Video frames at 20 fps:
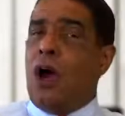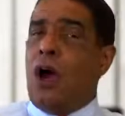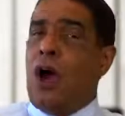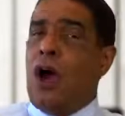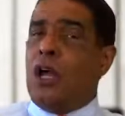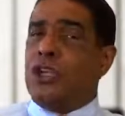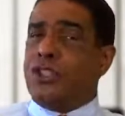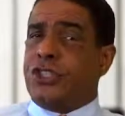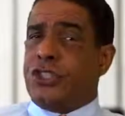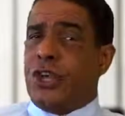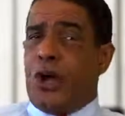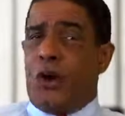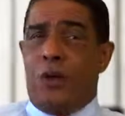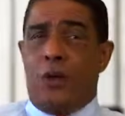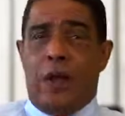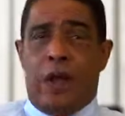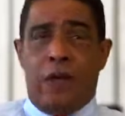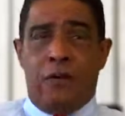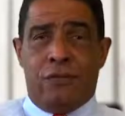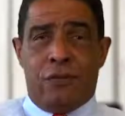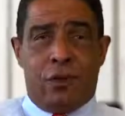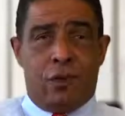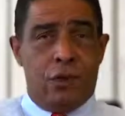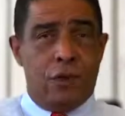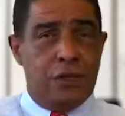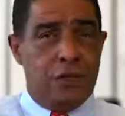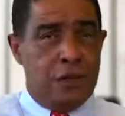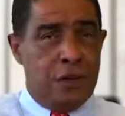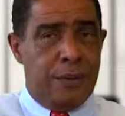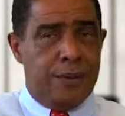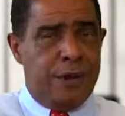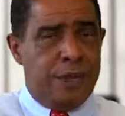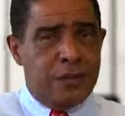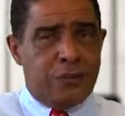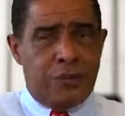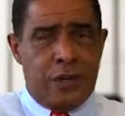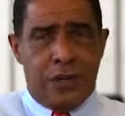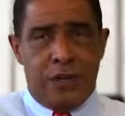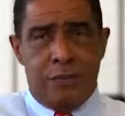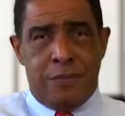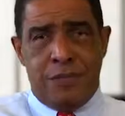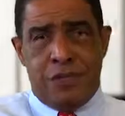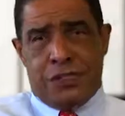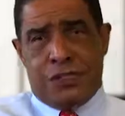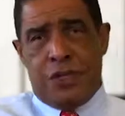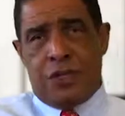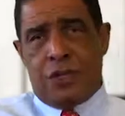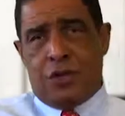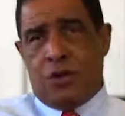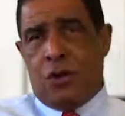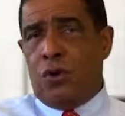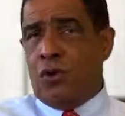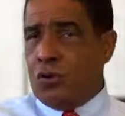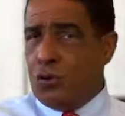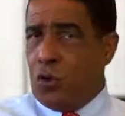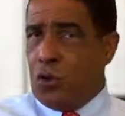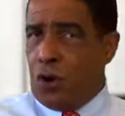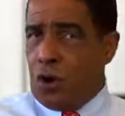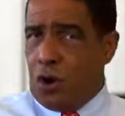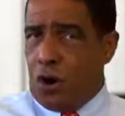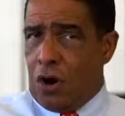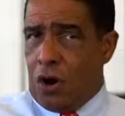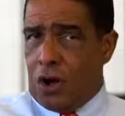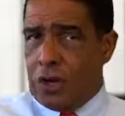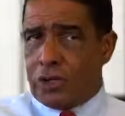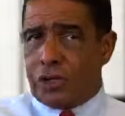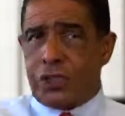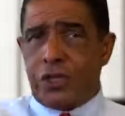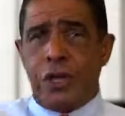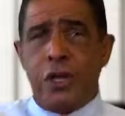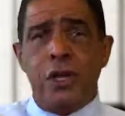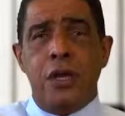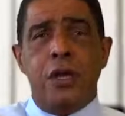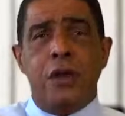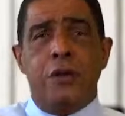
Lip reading: Also, I've learned, and I'm not trying to be cynical nor harsh,